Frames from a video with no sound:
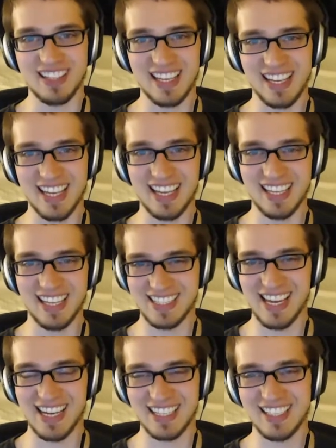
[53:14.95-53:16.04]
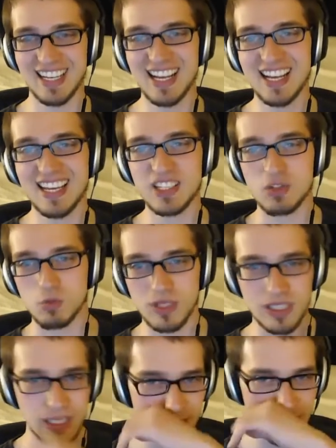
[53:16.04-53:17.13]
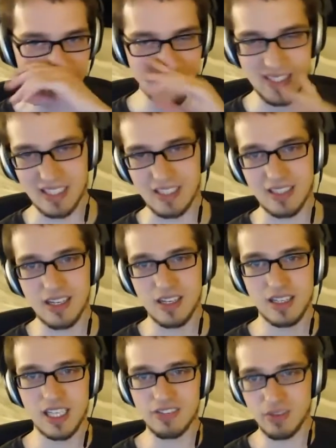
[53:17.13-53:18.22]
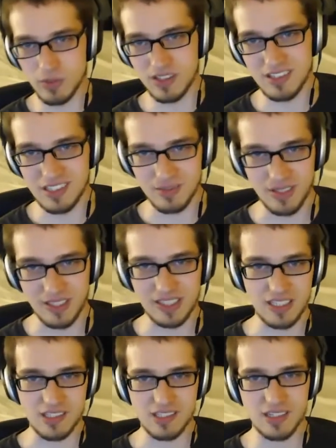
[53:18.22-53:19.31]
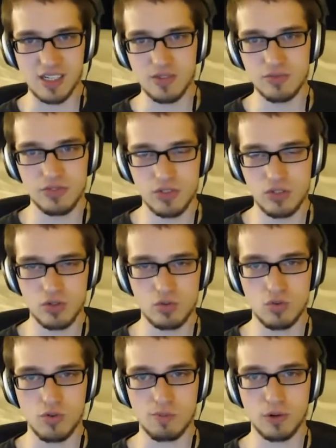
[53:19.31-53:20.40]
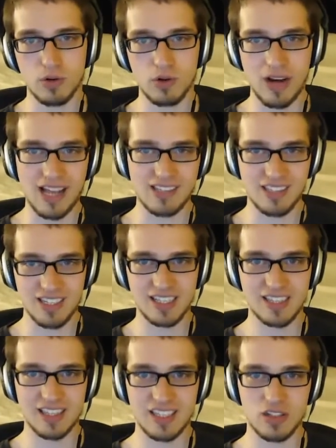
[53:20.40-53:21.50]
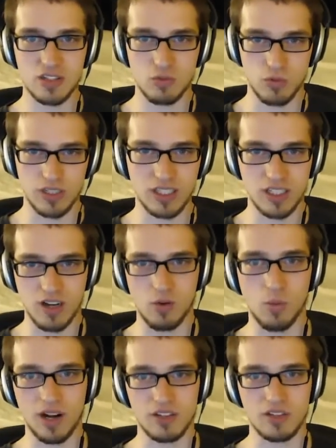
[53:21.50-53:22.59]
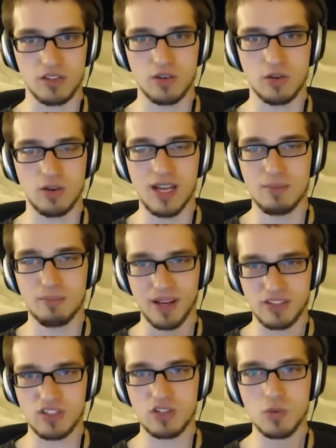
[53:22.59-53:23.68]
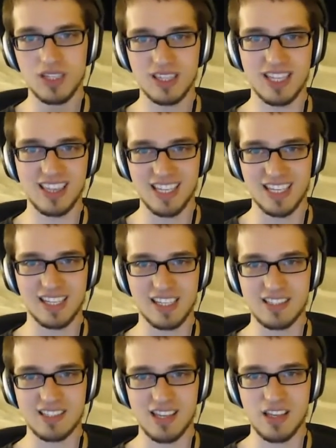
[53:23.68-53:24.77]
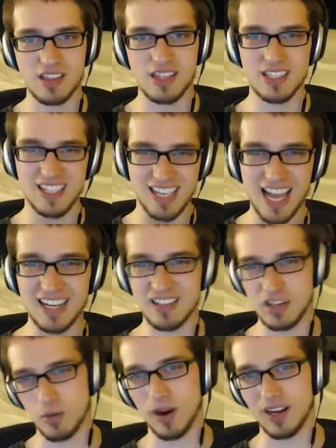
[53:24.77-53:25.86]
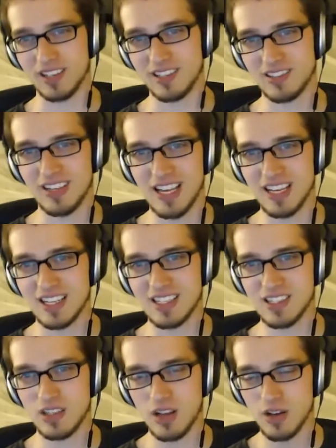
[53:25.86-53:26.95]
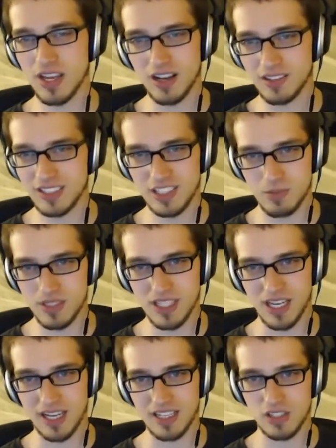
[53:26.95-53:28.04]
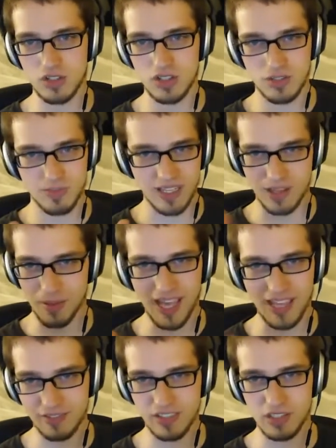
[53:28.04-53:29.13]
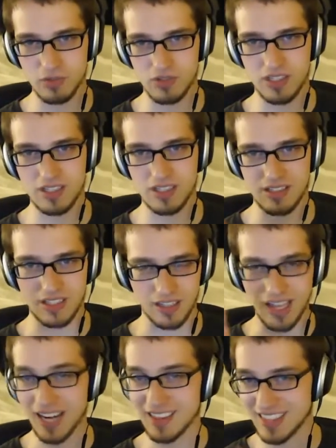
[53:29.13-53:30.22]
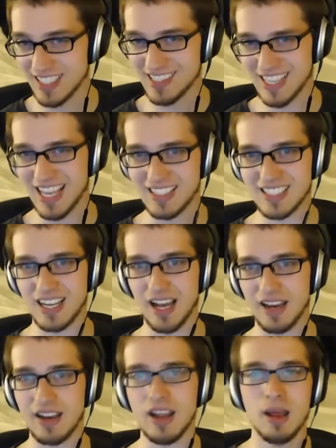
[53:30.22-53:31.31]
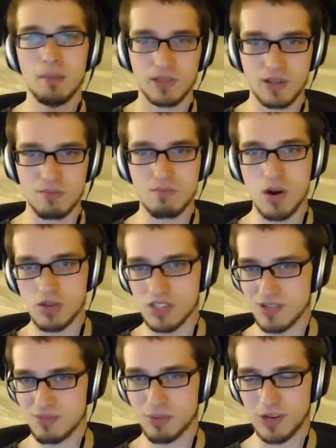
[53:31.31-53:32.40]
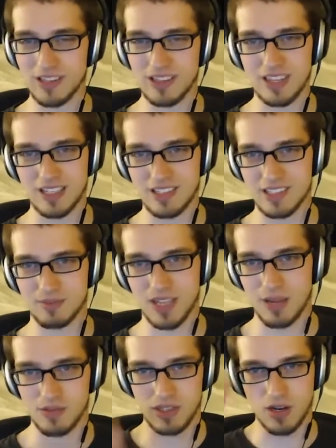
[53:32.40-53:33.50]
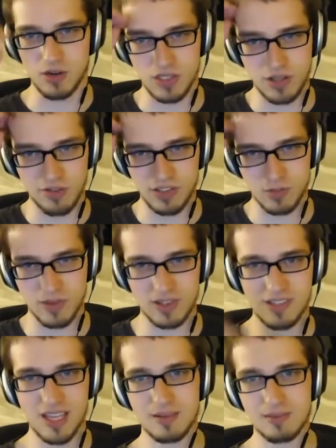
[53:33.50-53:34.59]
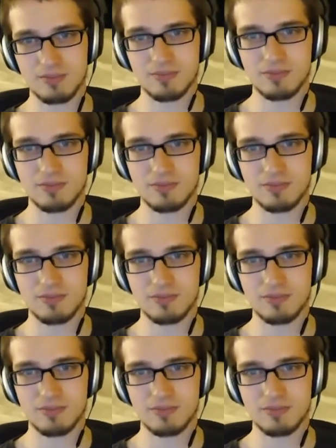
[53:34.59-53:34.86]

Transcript: Like, it's really easy, even with a system like this, to procrastinate the things you really don't want to do by doing the things that you kind of don't want to do. Because you know they all need to be done, and you just take the path of least resistance. And a lot of things get done, but the most important things sometimes don't. Do you ever experience that?